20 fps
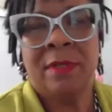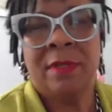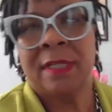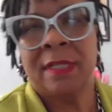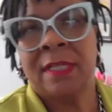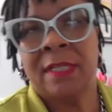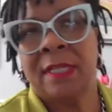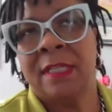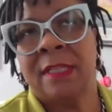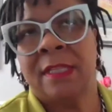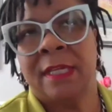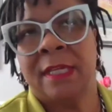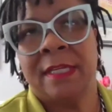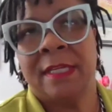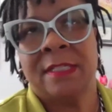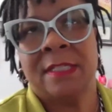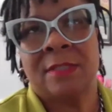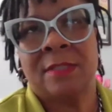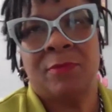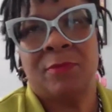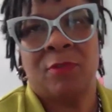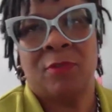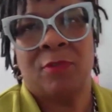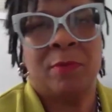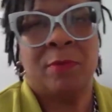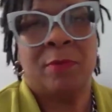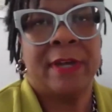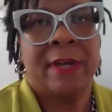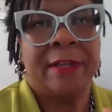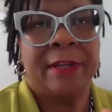of the key things is for
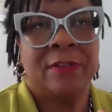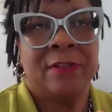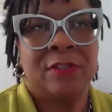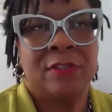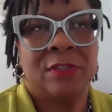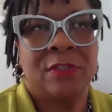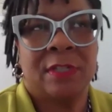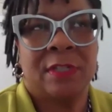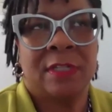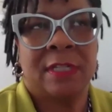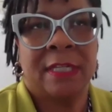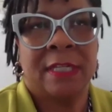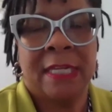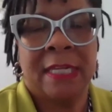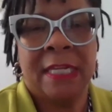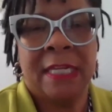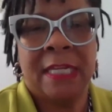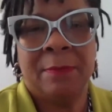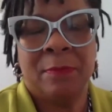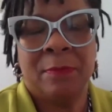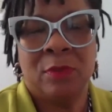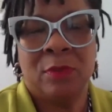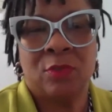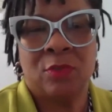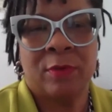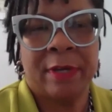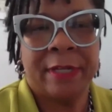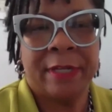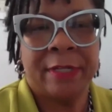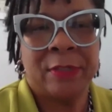providers is to keep
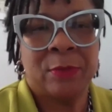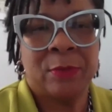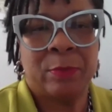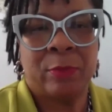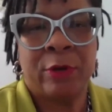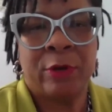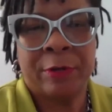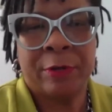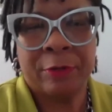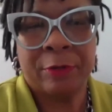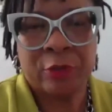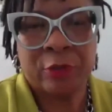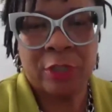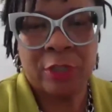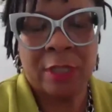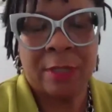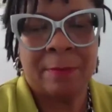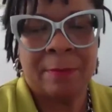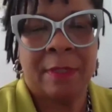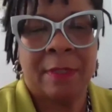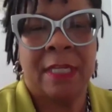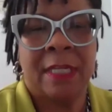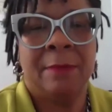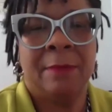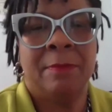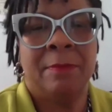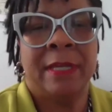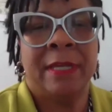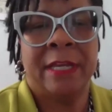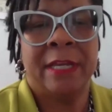trying to partnership,
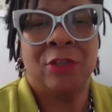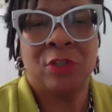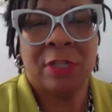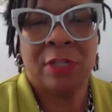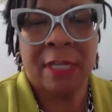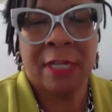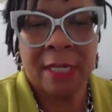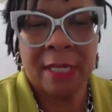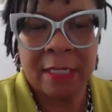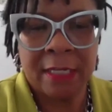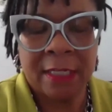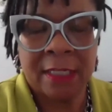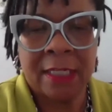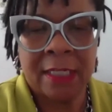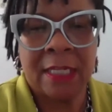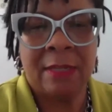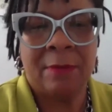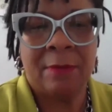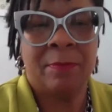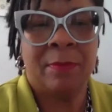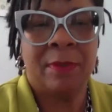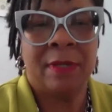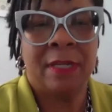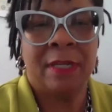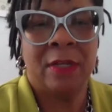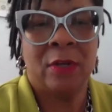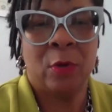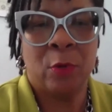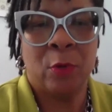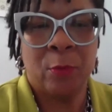keep educating, keep
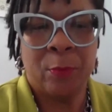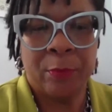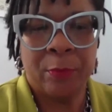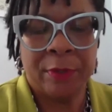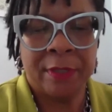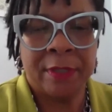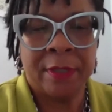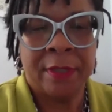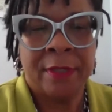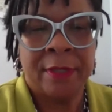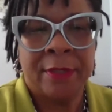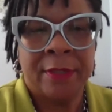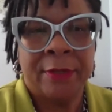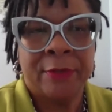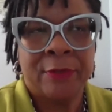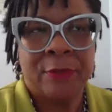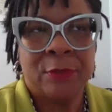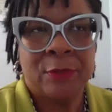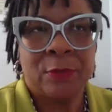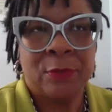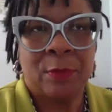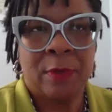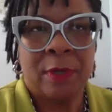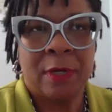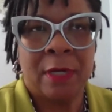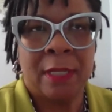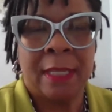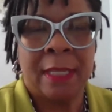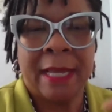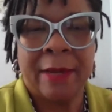being open to
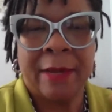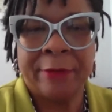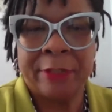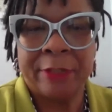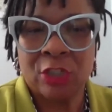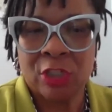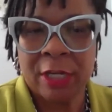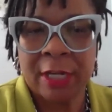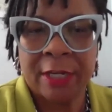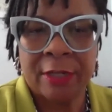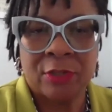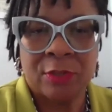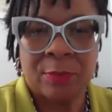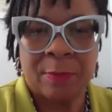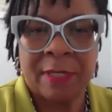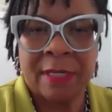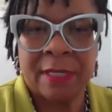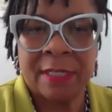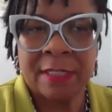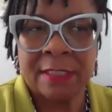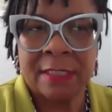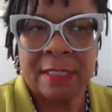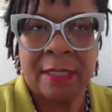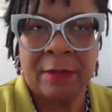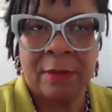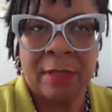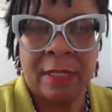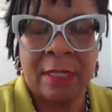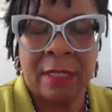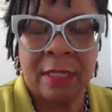allowing change because
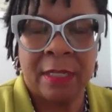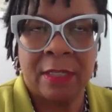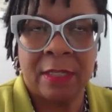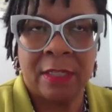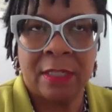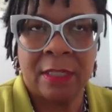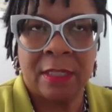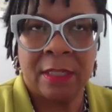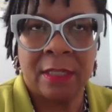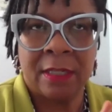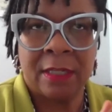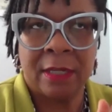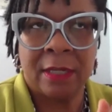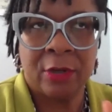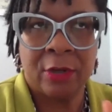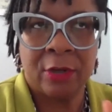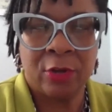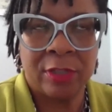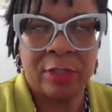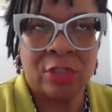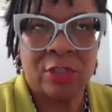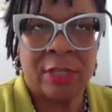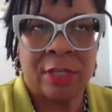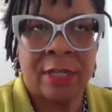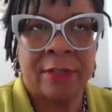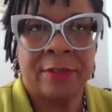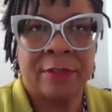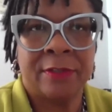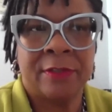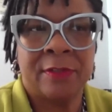the early
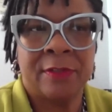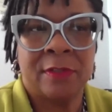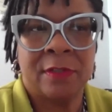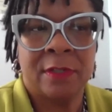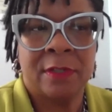childhood